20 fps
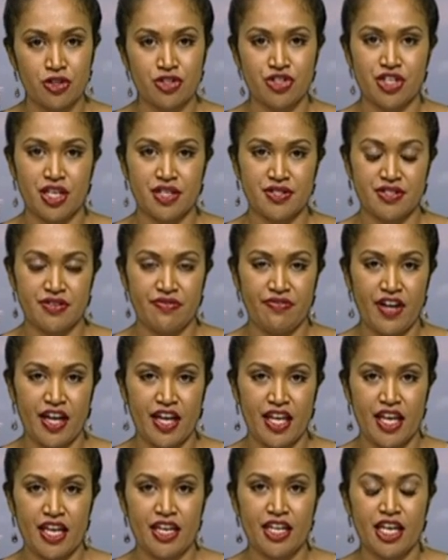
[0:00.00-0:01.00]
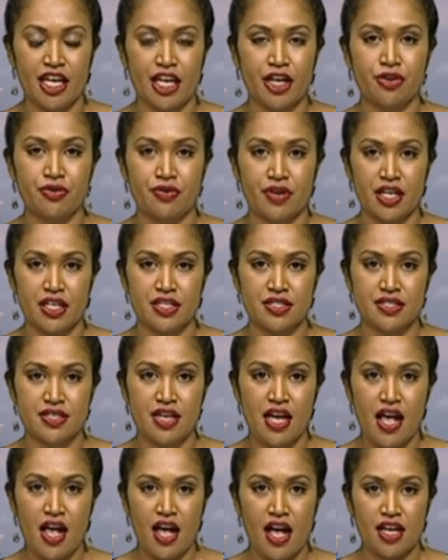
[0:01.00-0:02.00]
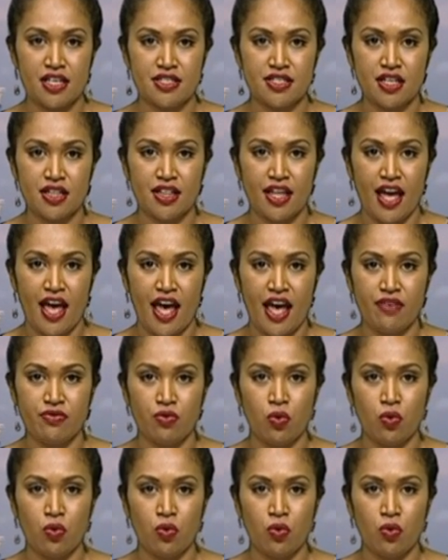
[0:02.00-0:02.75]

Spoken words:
justify any increase until they have